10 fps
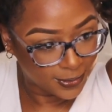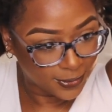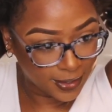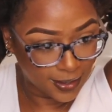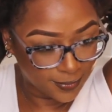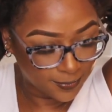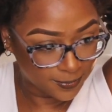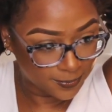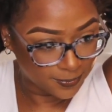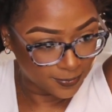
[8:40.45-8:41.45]
Okay.
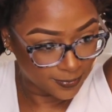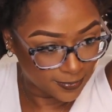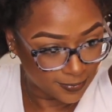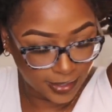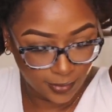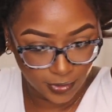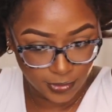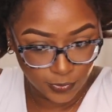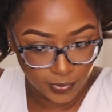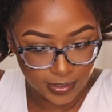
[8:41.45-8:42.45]
Okay, I'm gonna
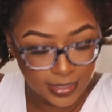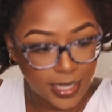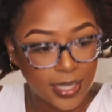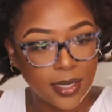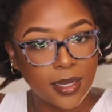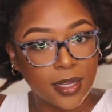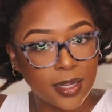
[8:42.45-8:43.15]
do one side.